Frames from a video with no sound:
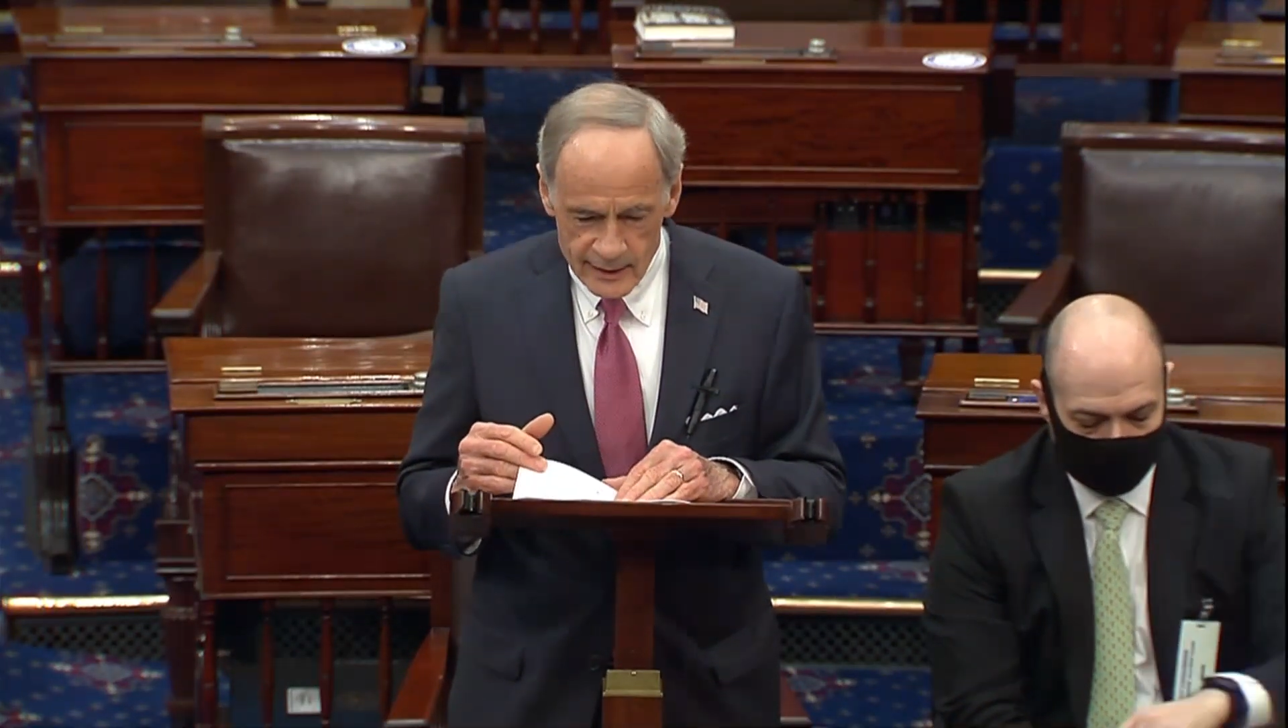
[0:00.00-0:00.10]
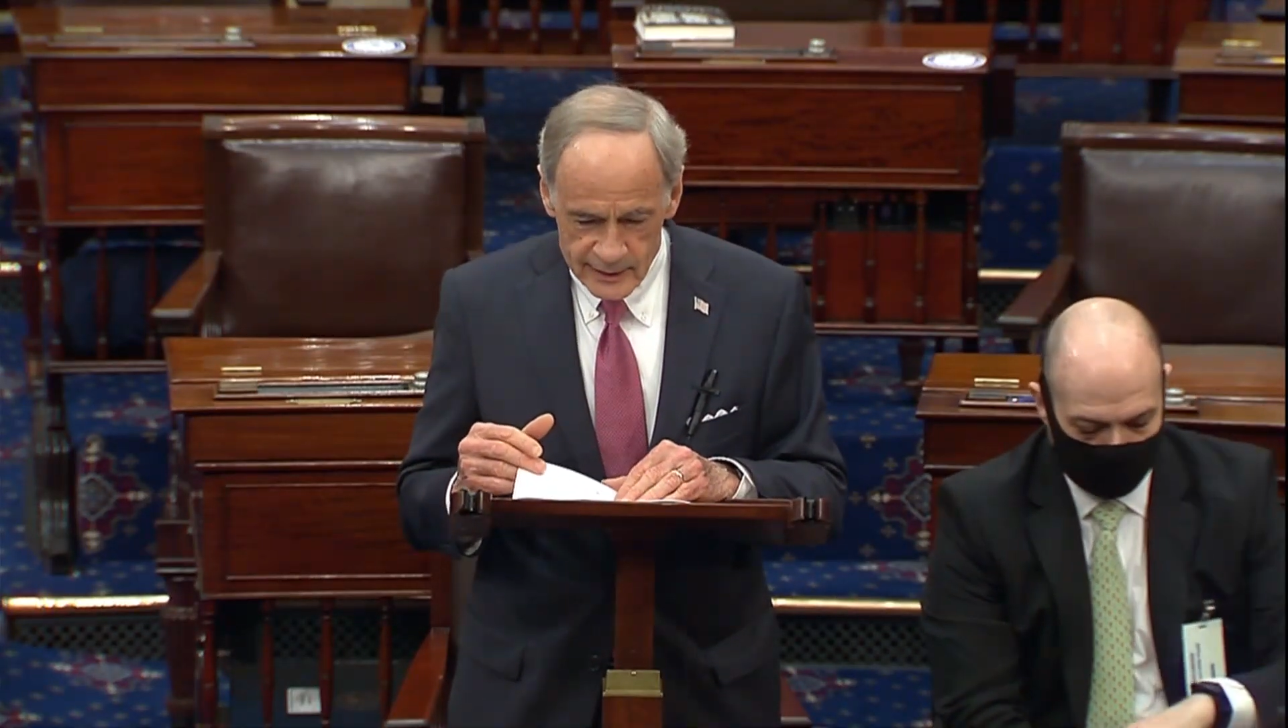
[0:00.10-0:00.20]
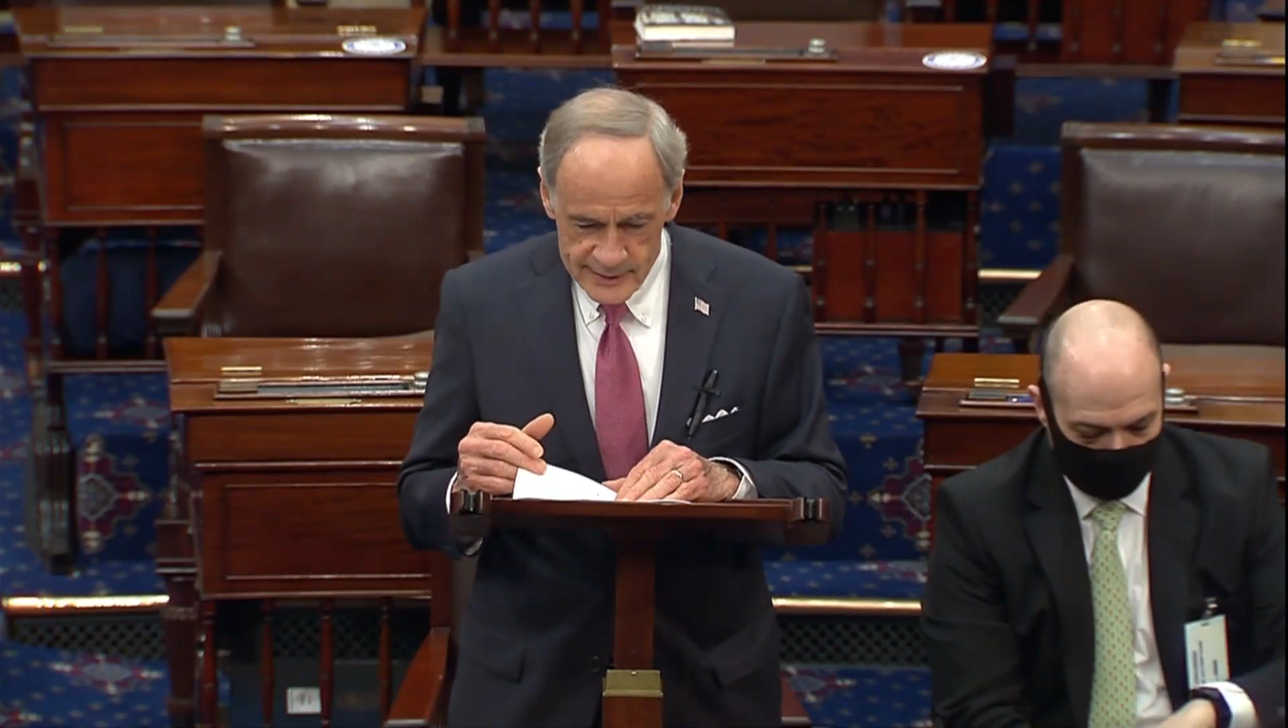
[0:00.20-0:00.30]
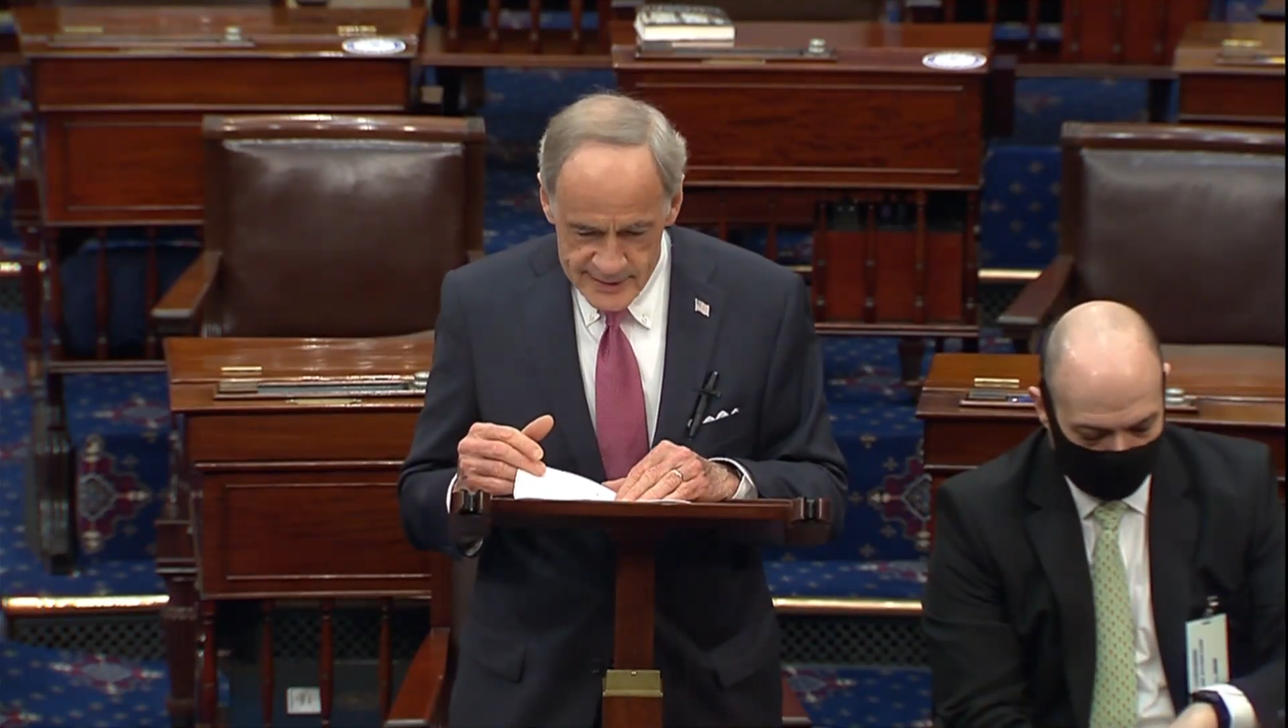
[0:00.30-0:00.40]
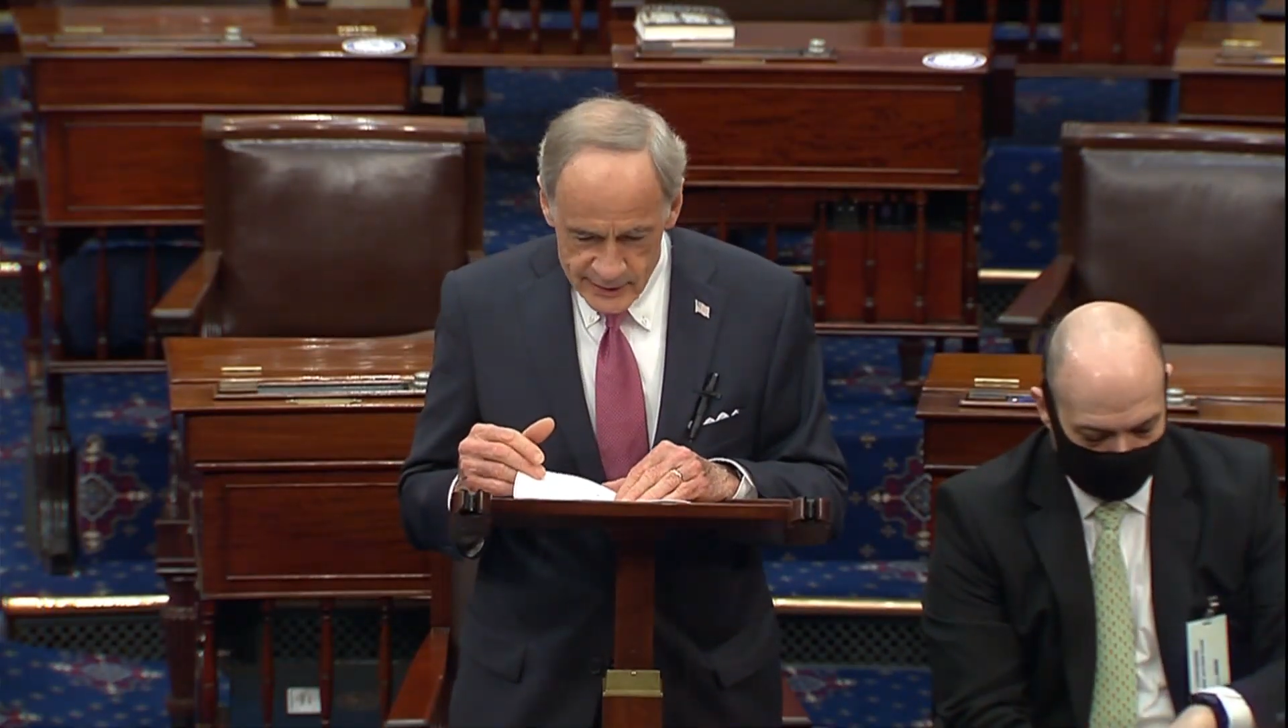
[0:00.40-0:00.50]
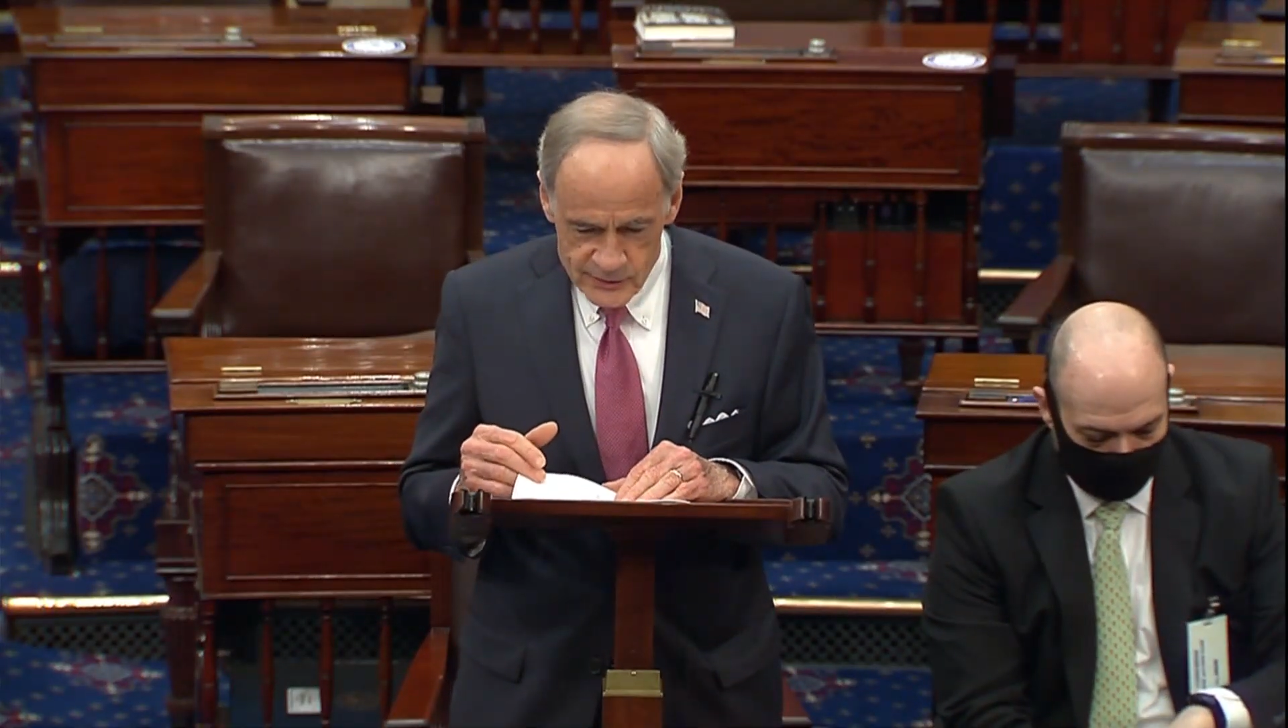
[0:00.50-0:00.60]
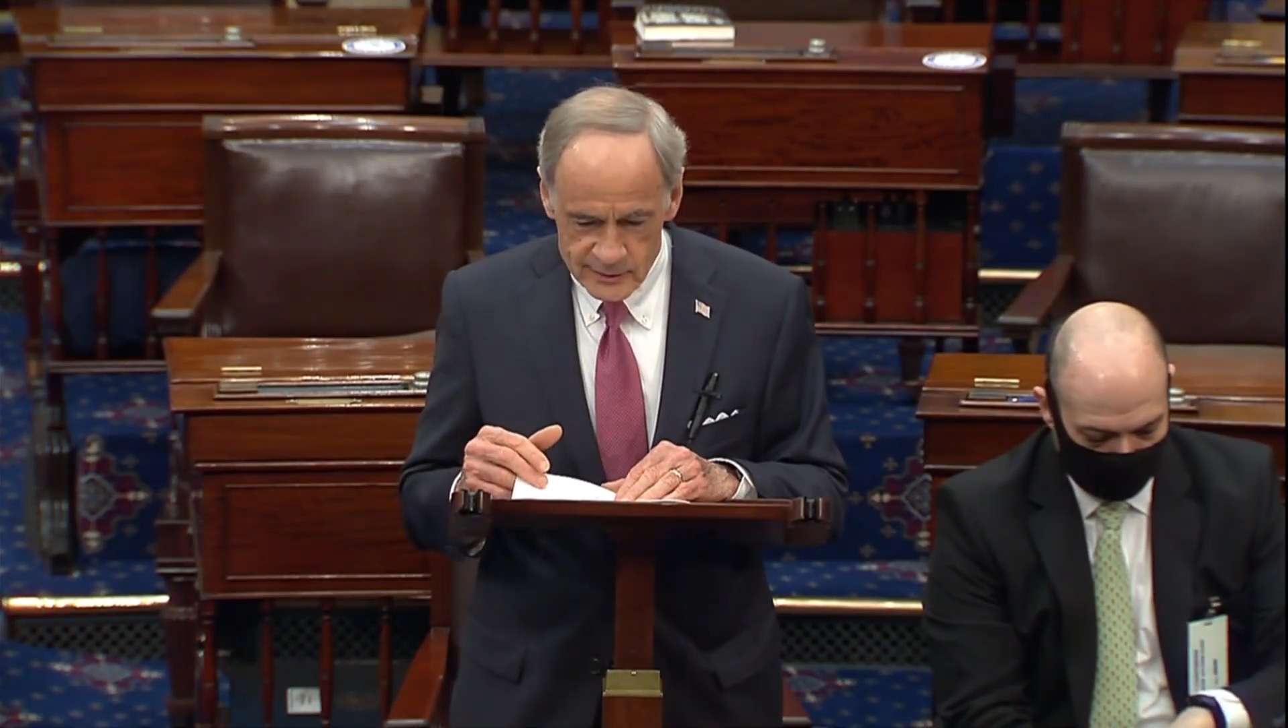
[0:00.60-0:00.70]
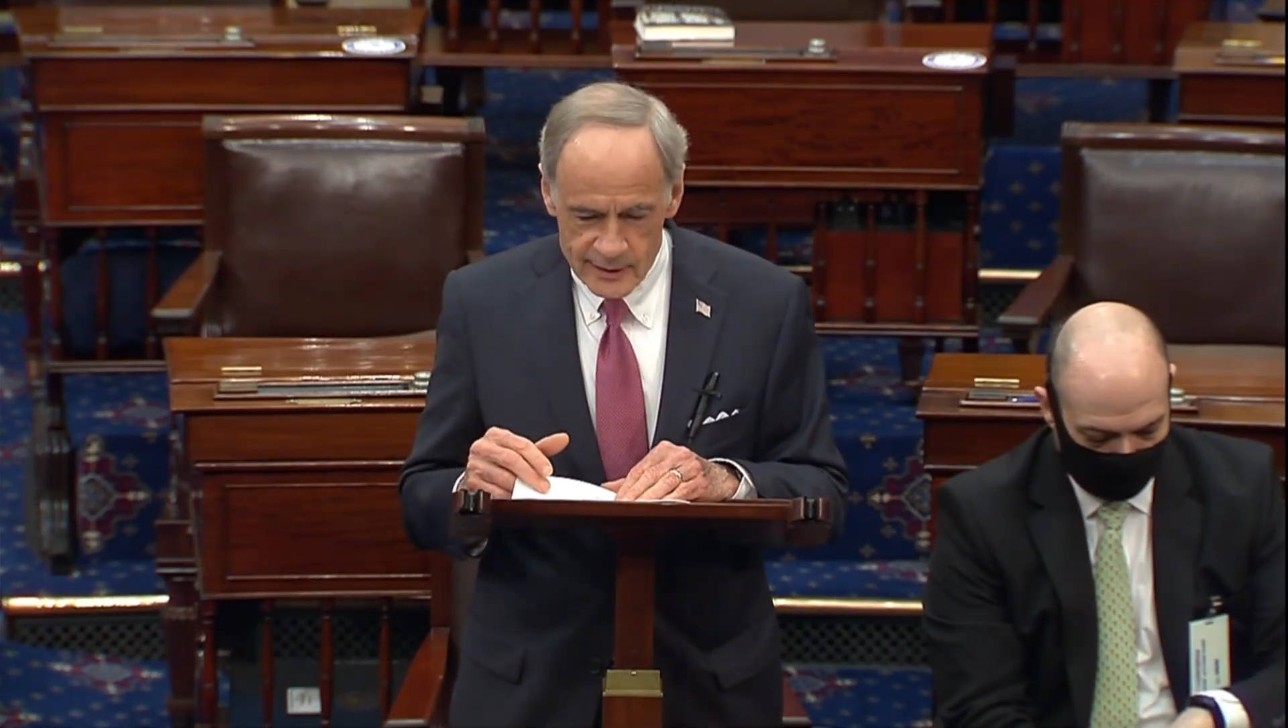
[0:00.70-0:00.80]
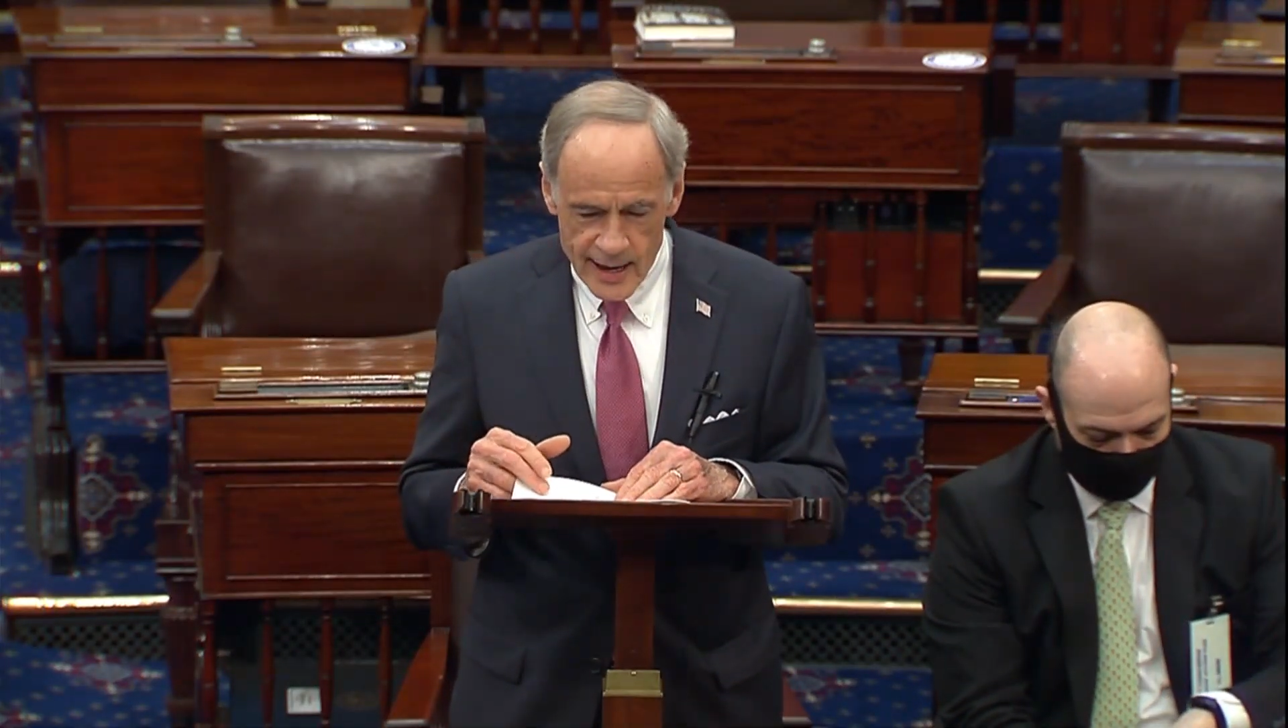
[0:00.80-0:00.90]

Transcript: consistent